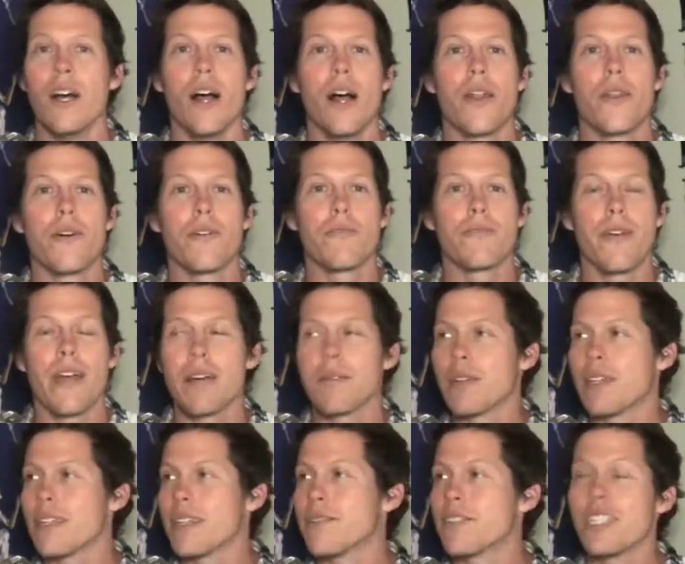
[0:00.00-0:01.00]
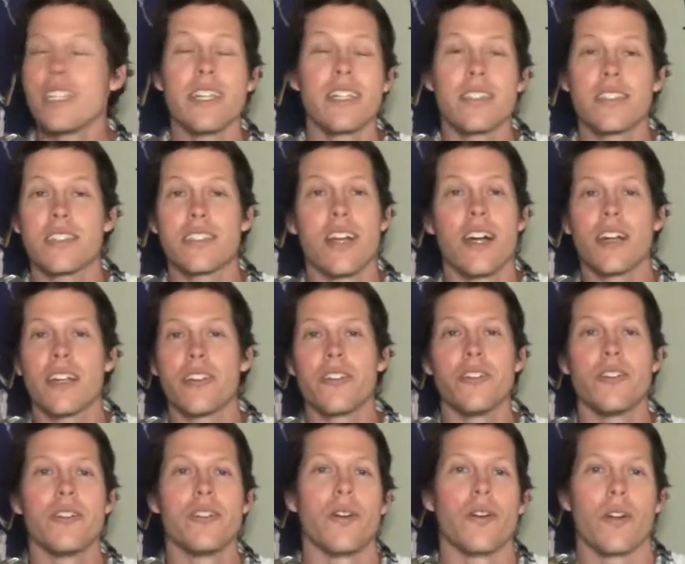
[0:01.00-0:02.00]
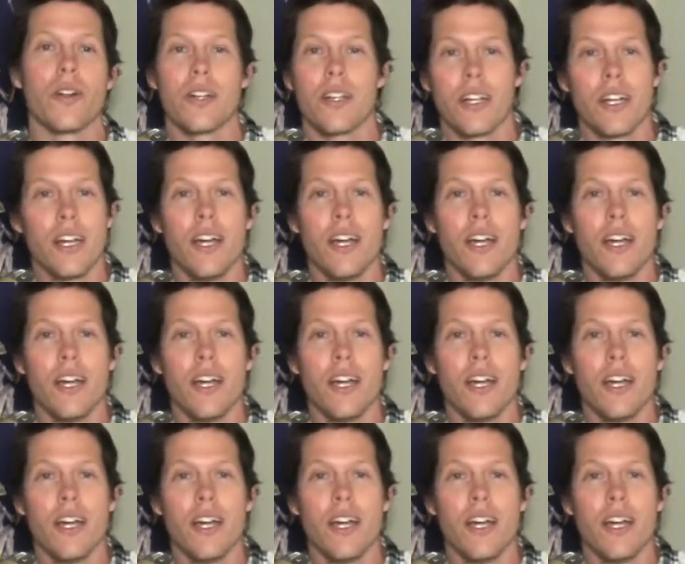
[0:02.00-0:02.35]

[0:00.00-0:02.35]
The family lives. He gets stuck in New York.